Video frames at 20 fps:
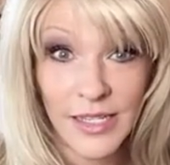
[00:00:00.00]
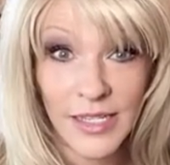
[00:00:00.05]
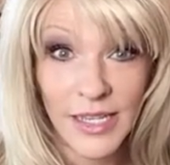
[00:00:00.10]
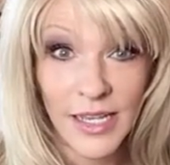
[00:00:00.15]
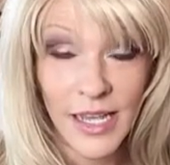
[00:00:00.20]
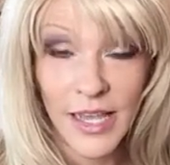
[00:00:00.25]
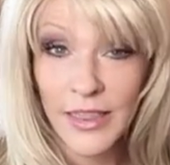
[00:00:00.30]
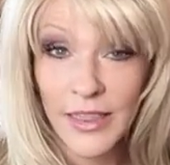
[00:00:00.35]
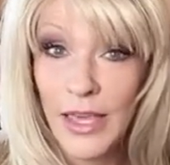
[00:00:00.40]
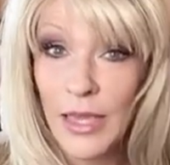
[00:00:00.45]

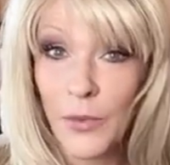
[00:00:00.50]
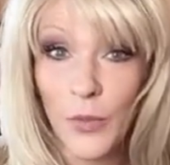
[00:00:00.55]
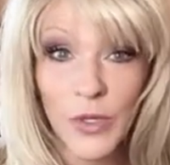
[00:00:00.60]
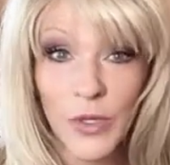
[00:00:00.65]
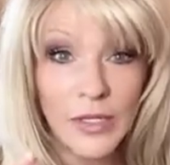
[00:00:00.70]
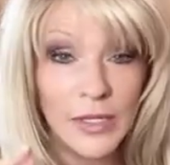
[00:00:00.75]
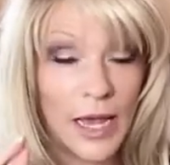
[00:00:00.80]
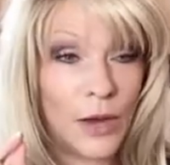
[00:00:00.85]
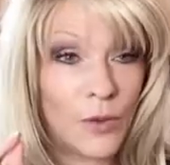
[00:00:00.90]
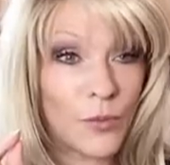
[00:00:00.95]
They will
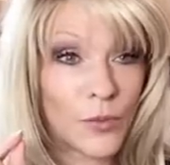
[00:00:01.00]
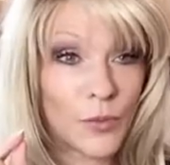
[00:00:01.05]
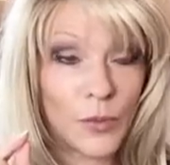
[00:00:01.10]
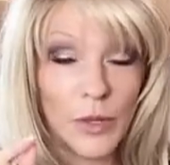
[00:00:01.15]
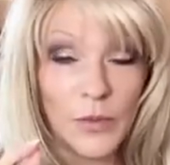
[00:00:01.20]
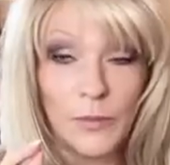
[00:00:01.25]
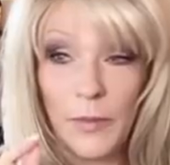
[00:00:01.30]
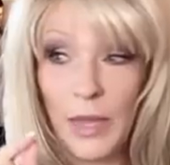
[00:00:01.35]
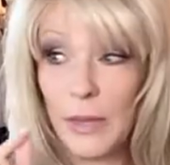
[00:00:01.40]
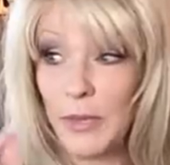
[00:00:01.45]
not,
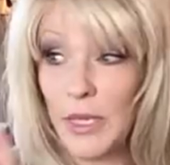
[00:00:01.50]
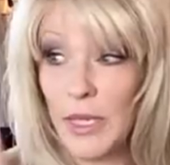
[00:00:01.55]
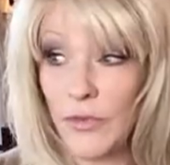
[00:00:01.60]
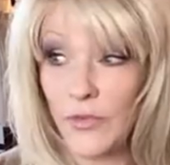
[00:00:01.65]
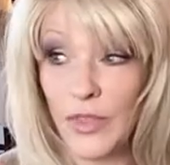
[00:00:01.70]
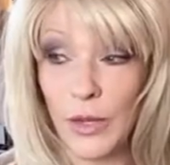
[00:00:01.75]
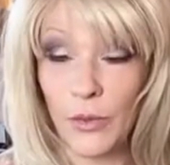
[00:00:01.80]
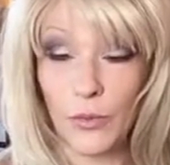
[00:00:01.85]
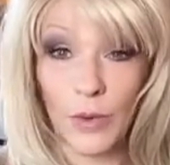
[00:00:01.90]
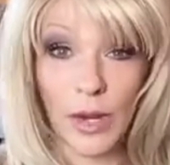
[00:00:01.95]
maybe if
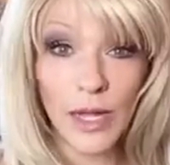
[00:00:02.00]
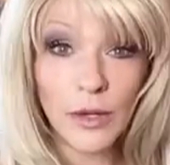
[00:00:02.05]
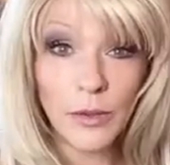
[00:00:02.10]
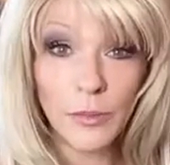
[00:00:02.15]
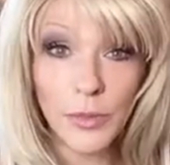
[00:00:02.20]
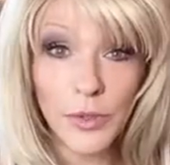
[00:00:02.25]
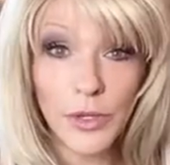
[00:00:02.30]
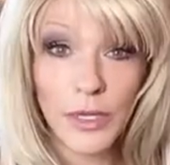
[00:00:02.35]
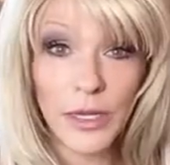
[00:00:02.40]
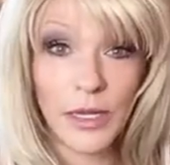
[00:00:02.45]
they write a
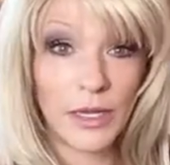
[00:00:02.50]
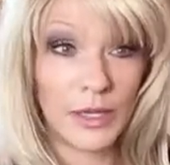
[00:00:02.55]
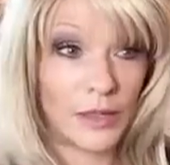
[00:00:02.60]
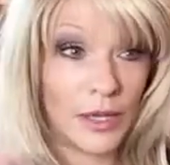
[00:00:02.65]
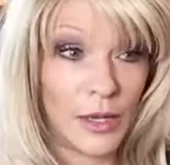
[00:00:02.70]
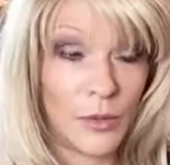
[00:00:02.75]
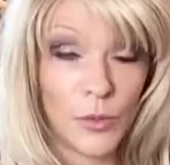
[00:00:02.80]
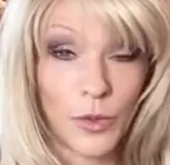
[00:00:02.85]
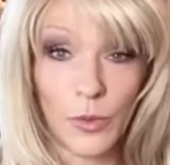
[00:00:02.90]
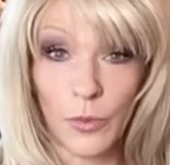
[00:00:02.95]
book, they
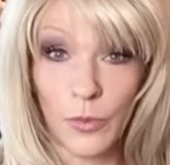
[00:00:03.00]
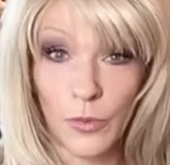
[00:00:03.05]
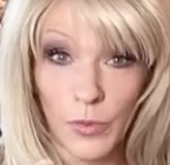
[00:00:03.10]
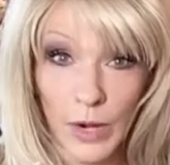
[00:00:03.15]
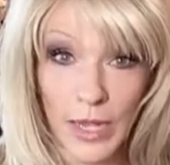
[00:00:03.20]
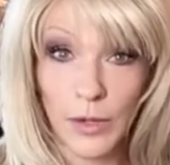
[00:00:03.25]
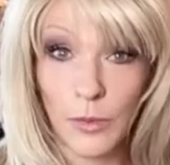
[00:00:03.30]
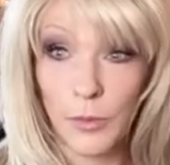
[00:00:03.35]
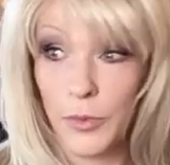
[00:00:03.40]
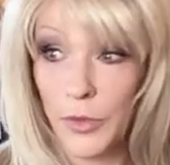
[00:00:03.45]
will
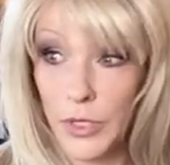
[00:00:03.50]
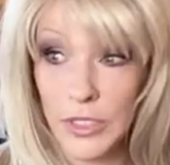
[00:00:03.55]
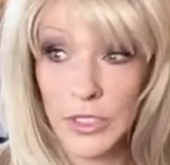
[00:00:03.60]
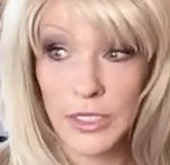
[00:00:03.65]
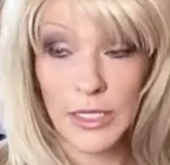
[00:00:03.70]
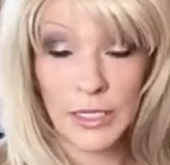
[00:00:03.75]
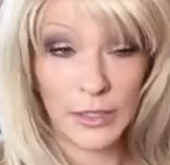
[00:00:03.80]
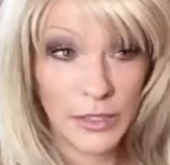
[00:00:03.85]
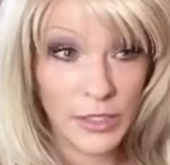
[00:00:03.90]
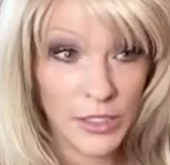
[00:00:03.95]
write a book
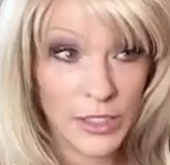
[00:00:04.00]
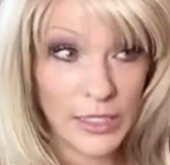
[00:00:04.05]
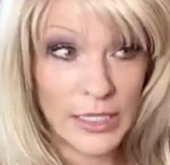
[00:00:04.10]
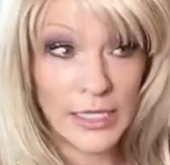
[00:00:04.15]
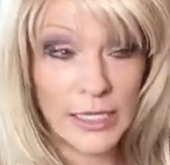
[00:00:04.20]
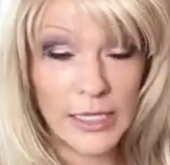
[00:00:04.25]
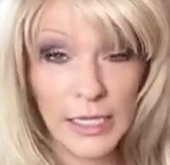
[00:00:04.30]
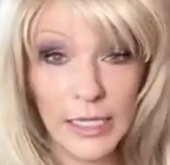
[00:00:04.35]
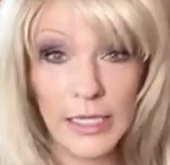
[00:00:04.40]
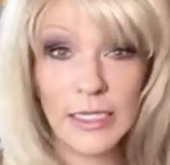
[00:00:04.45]
to
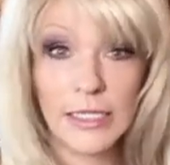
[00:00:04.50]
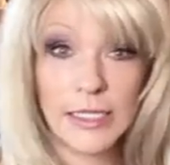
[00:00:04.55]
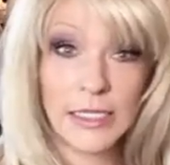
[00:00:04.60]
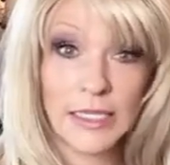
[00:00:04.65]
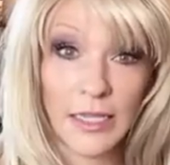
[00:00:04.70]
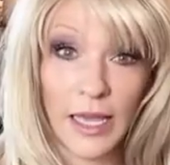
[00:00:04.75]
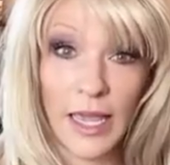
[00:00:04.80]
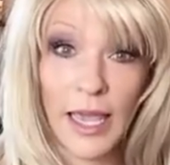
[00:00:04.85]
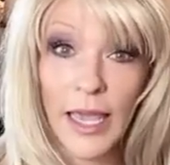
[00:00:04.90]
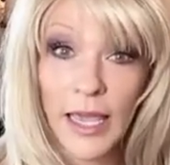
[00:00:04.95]
get into
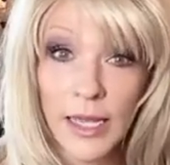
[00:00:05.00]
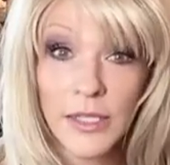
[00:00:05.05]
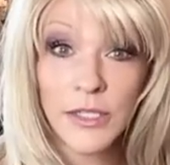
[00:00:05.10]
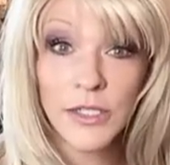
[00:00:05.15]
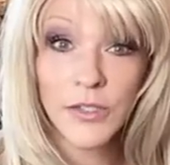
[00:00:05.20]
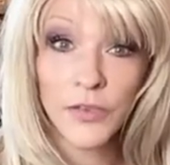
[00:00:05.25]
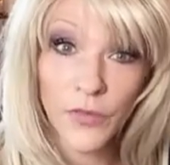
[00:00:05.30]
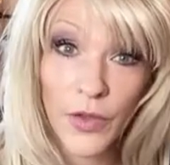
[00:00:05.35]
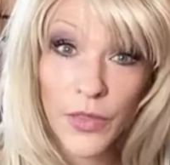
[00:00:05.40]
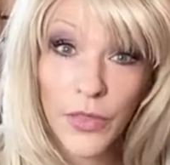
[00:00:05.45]
the hands
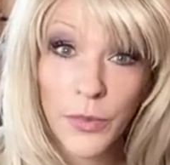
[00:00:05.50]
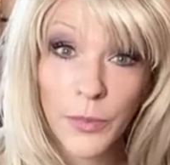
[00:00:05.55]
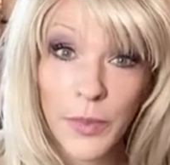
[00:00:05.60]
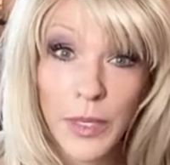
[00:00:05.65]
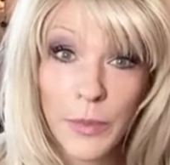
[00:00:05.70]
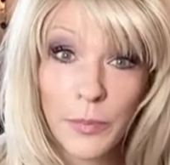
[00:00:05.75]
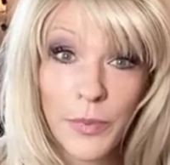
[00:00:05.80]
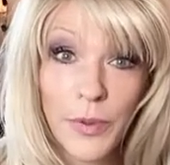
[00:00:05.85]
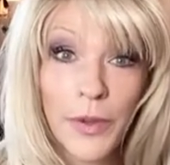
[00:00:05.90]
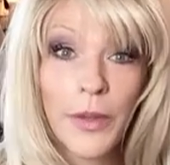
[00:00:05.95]
of other
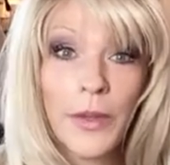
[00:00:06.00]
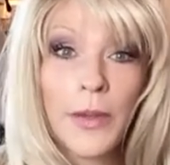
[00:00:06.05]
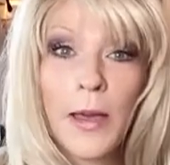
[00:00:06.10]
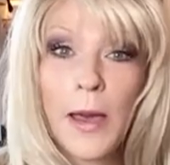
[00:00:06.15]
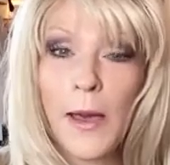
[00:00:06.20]
people,